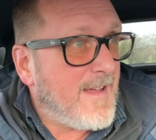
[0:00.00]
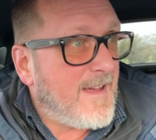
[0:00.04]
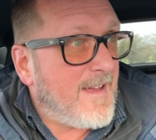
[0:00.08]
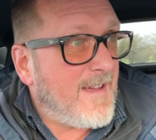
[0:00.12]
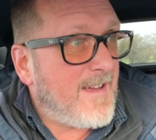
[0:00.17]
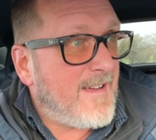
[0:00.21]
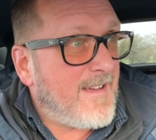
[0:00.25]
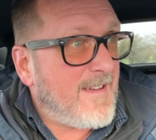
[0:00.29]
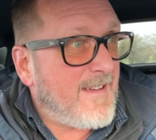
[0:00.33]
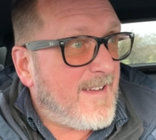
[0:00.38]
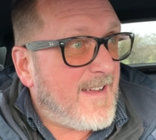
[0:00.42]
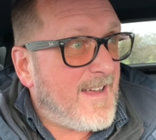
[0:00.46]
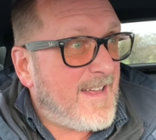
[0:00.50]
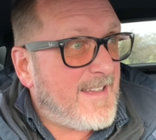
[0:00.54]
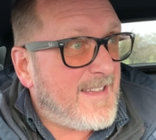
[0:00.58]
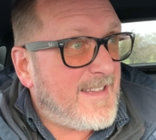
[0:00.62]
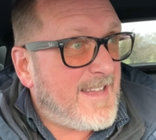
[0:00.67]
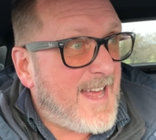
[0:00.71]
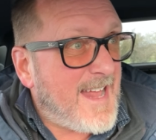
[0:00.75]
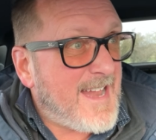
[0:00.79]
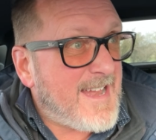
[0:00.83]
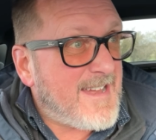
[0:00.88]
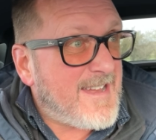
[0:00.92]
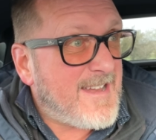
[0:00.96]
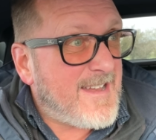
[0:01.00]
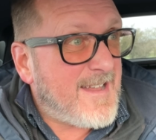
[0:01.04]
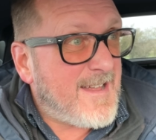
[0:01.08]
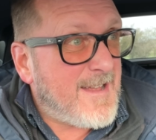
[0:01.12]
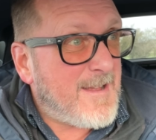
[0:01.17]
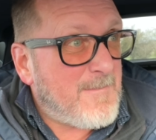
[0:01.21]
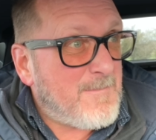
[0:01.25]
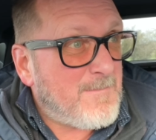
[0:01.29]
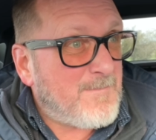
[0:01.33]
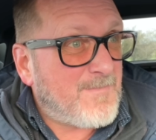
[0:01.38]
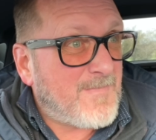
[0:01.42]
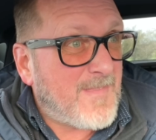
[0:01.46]
and
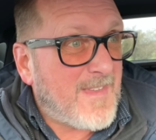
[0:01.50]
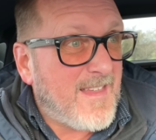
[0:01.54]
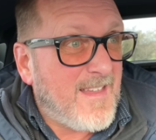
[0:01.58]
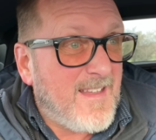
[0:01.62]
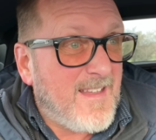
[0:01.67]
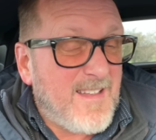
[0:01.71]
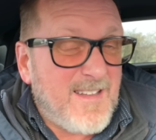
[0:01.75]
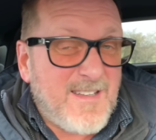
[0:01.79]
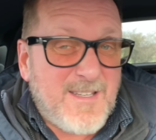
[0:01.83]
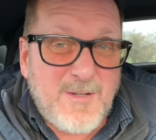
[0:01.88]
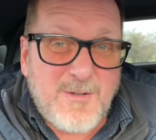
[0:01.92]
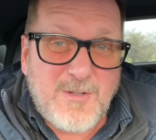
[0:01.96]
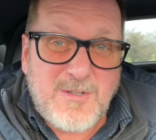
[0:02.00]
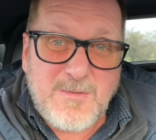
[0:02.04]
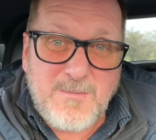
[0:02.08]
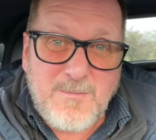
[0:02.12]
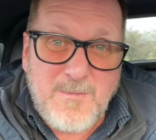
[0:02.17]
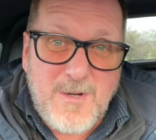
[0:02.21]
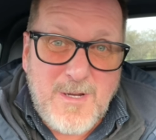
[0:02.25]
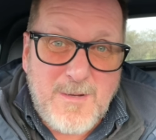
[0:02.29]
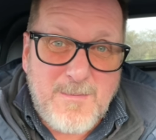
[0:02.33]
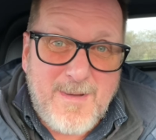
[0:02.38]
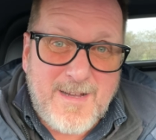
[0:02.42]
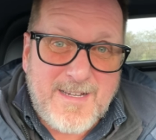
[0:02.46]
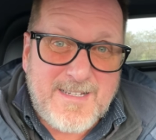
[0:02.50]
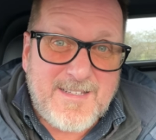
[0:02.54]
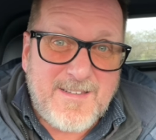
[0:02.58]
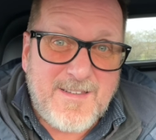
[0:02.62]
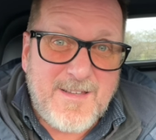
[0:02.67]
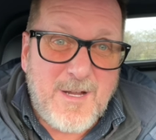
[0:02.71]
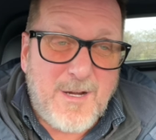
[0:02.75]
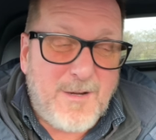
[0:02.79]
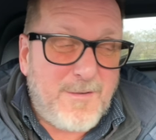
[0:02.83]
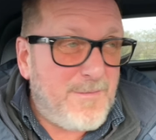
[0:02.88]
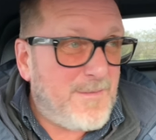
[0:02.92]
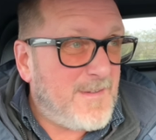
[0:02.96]
then do some work back at
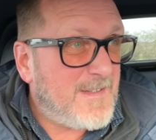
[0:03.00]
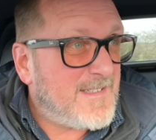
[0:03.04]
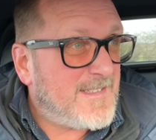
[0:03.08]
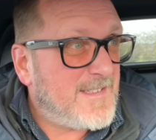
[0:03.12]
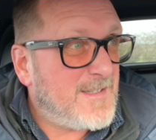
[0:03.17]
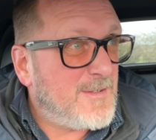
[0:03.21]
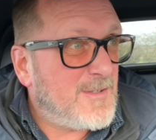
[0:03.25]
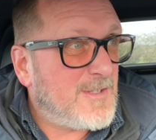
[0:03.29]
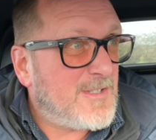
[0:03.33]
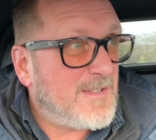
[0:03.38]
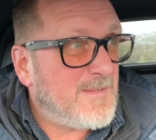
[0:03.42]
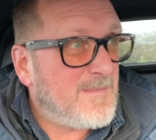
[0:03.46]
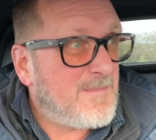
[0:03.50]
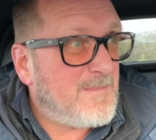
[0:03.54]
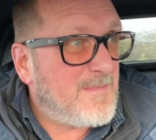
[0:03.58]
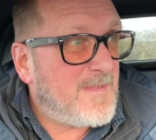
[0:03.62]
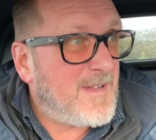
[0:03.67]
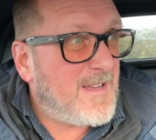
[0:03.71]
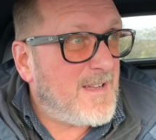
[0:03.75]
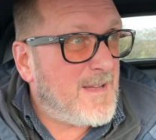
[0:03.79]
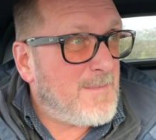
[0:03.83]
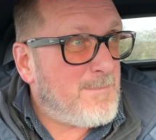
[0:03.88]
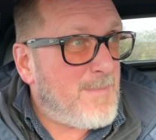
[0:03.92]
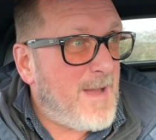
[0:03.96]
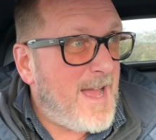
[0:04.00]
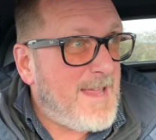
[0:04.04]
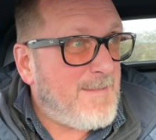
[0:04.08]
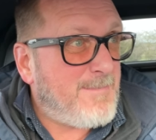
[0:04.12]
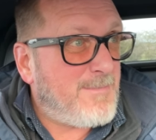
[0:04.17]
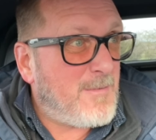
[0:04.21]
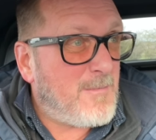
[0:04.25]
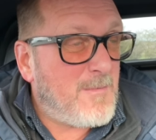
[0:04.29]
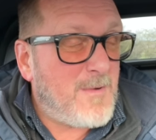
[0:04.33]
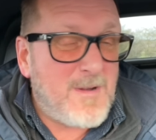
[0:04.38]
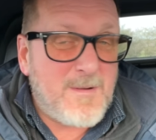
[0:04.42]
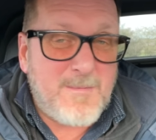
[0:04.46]
the office, do some
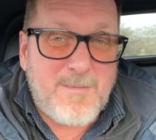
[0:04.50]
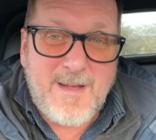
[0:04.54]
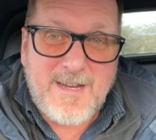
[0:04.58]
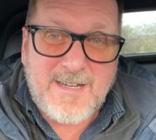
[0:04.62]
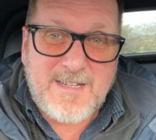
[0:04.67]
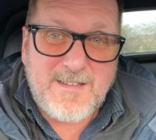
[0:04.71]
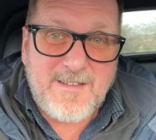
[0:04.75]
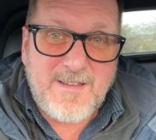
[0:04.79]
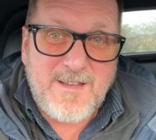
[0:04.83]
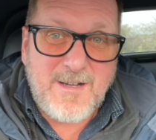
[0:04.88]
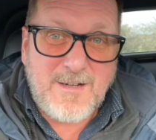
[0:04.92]
paperwork back at the